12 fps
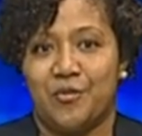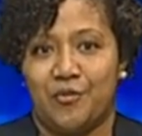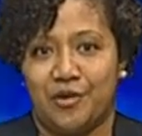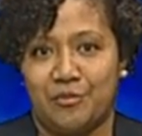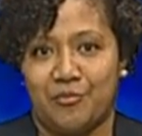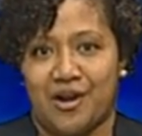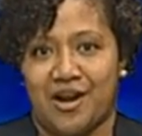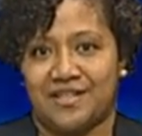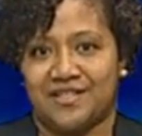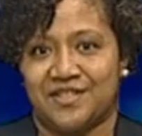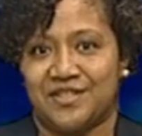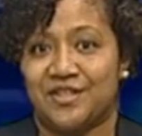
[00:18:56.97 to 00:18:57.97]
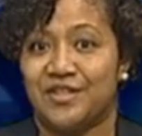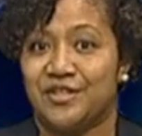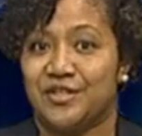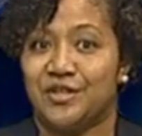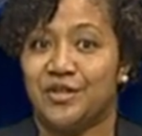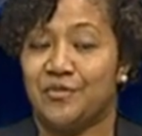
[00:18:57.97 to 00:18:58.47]
oil prices
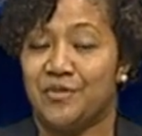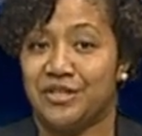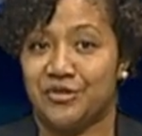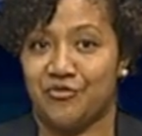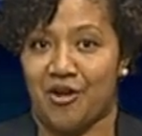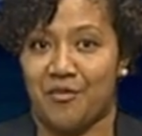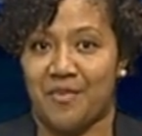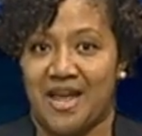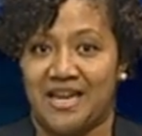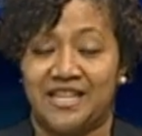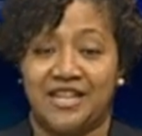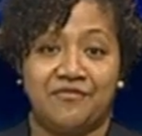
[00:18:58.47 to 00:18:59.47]
continuing to drop, ending at